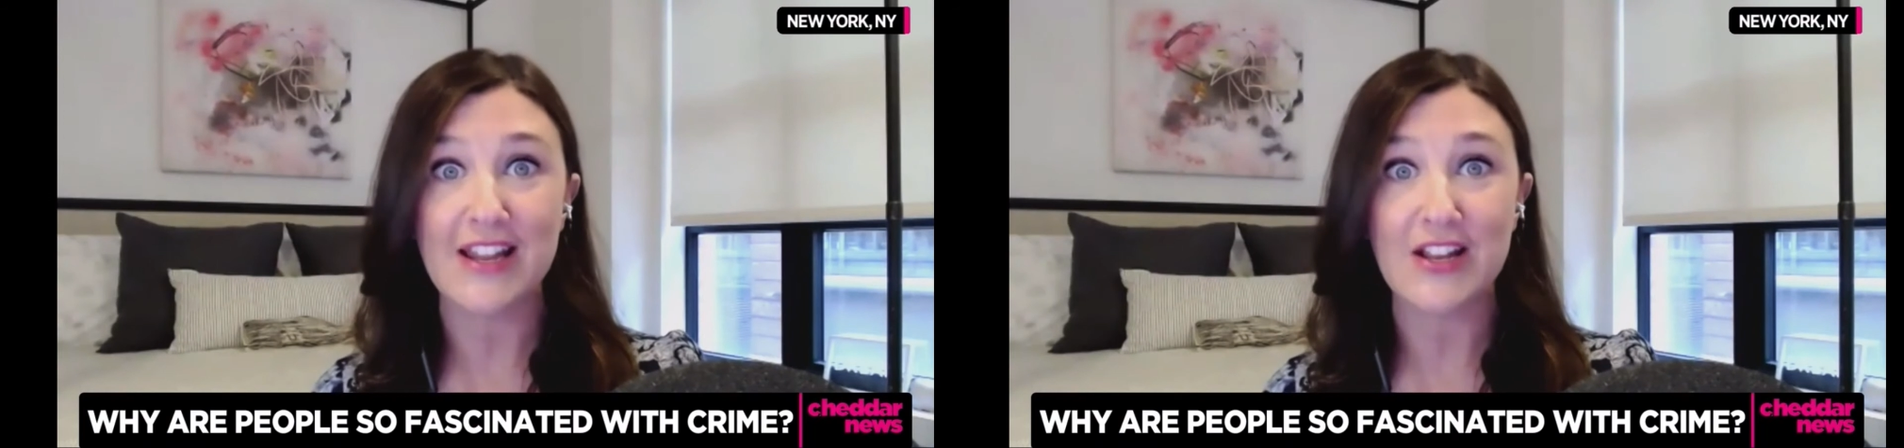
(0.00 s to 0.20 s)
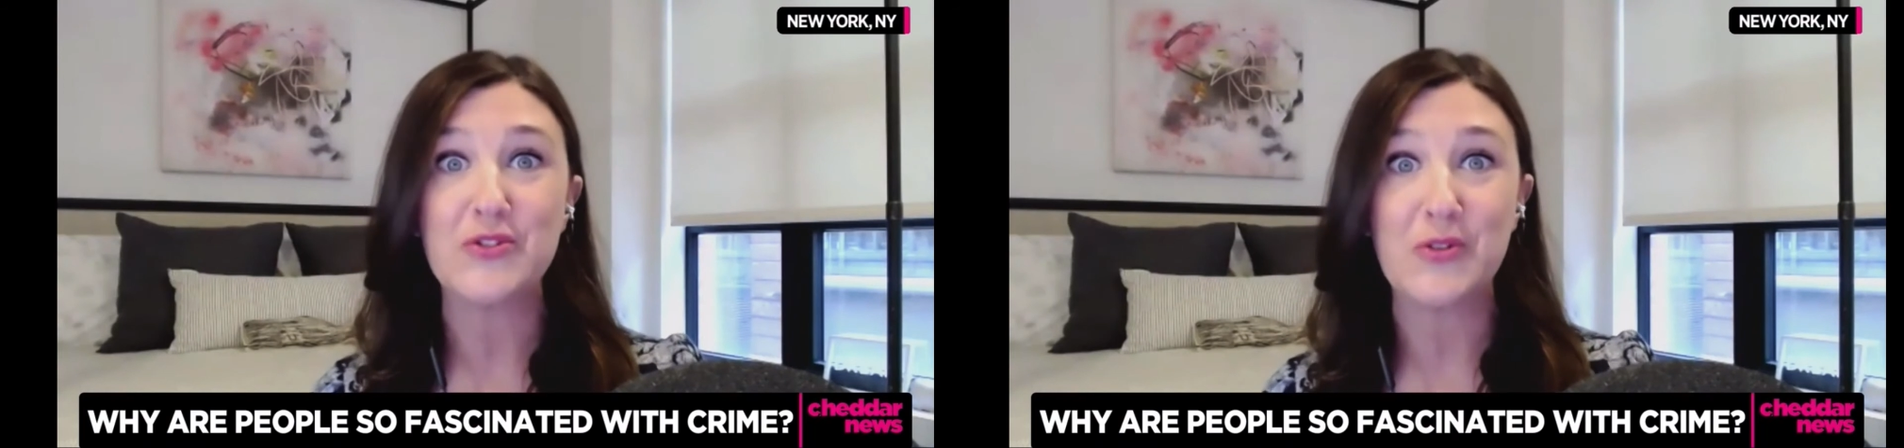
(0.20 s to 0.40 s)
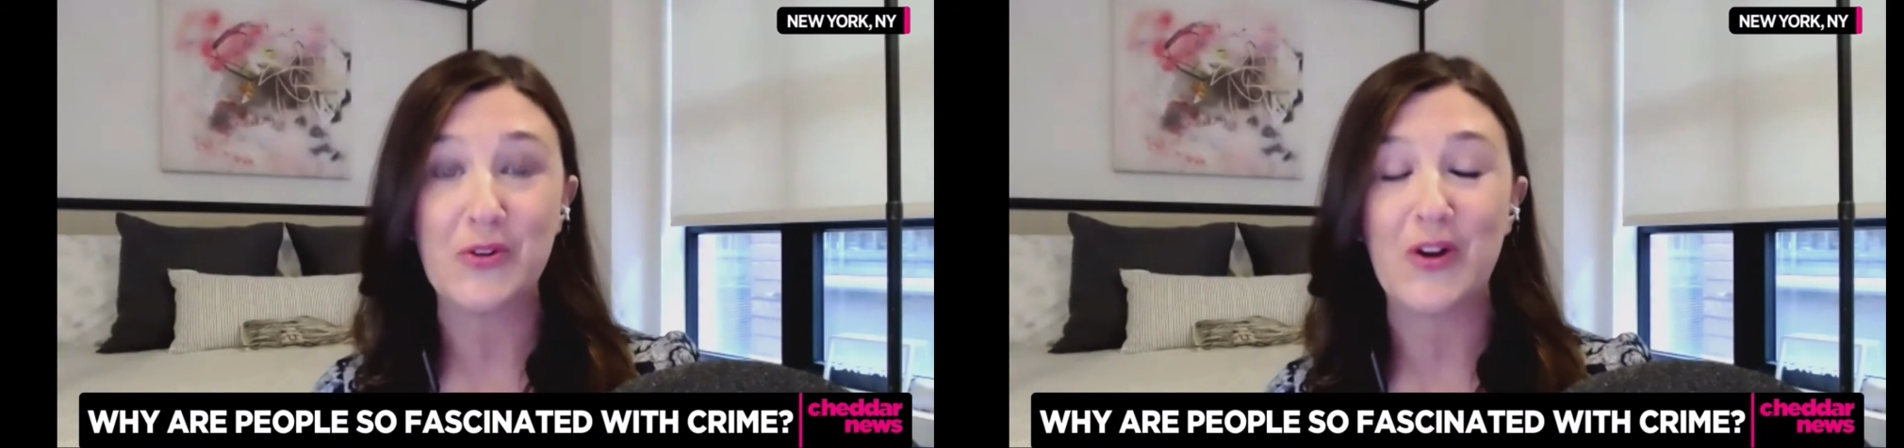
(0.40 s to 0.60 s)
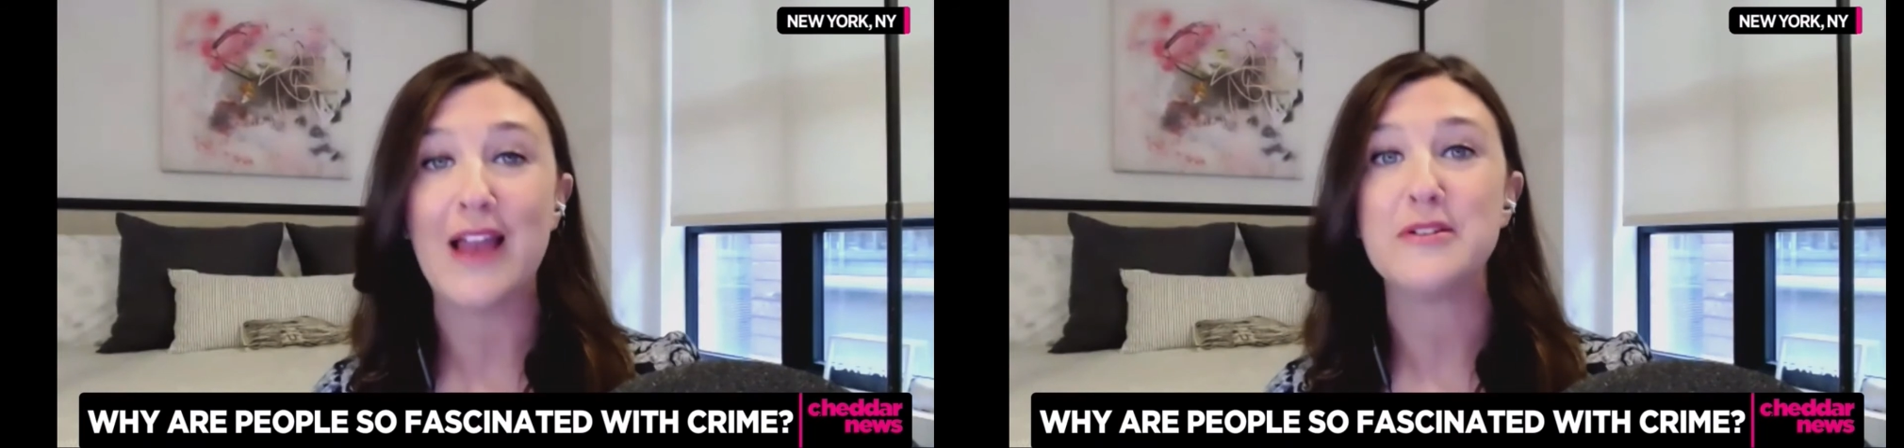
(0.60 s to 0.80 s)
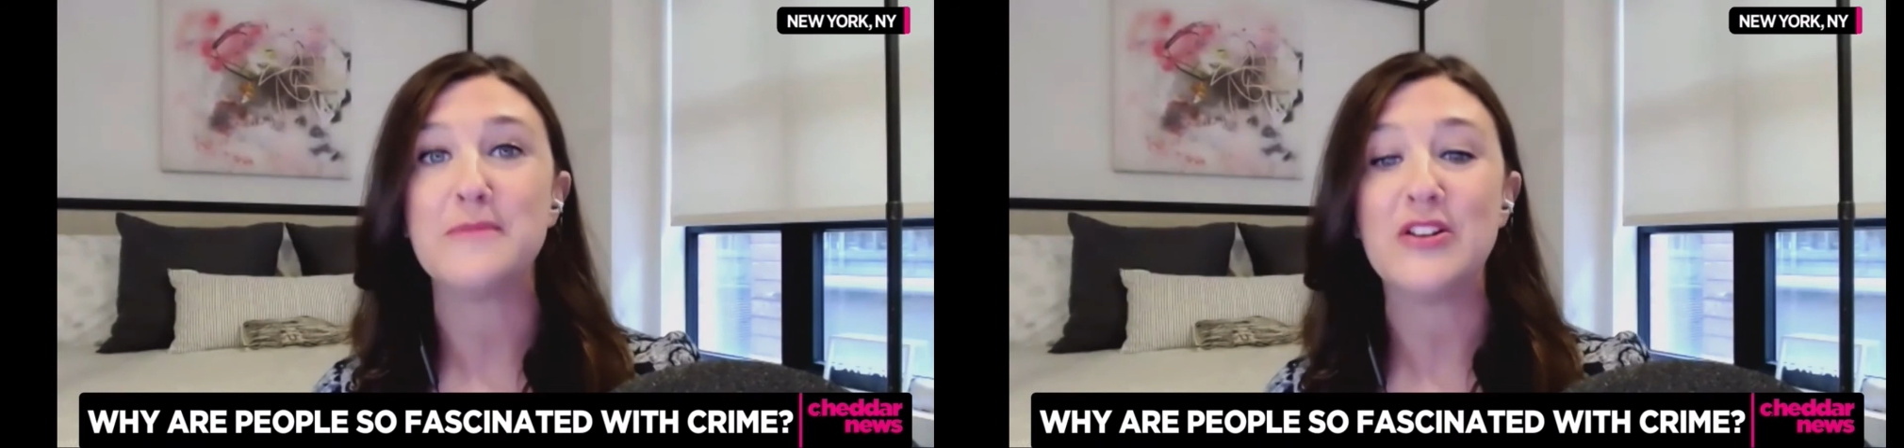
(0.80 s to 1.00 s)
in true
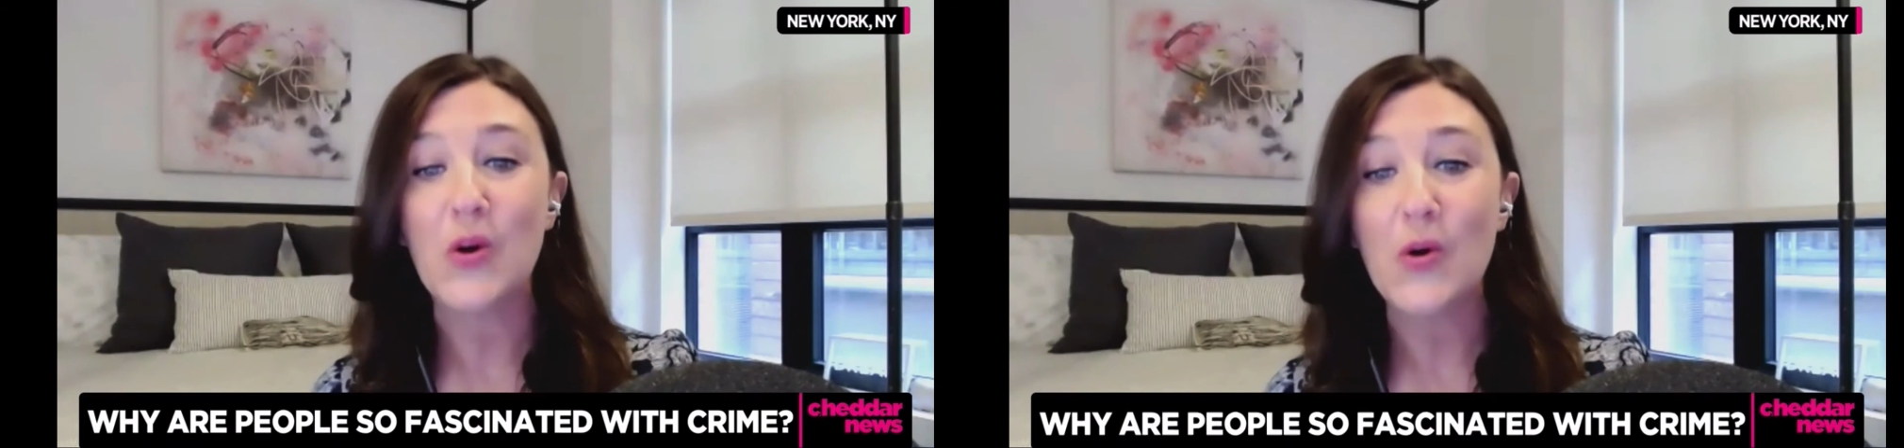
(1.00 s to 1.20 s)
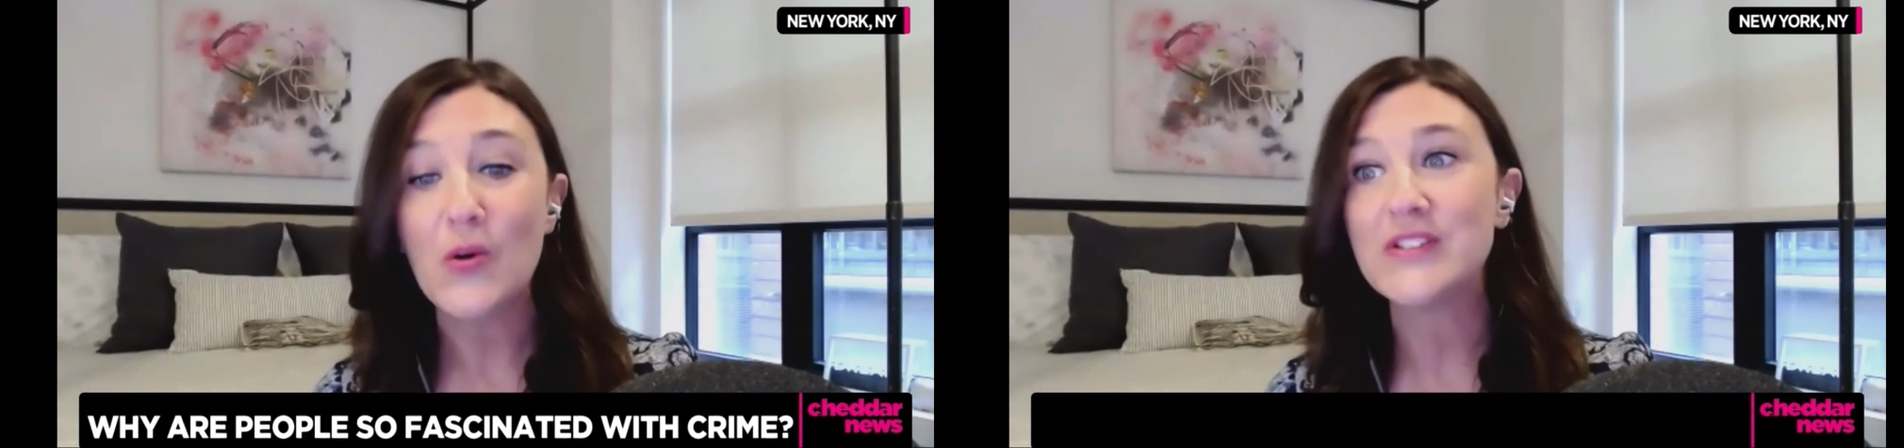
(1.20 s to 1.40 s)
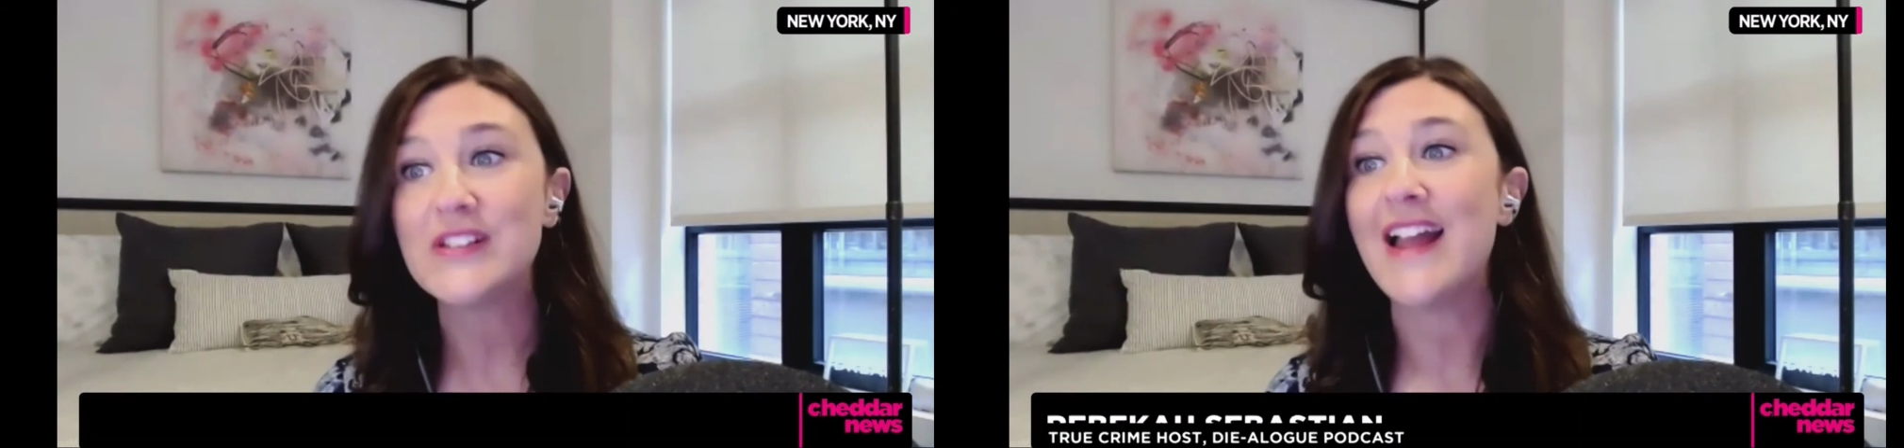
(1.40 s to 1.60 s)
crime to be told.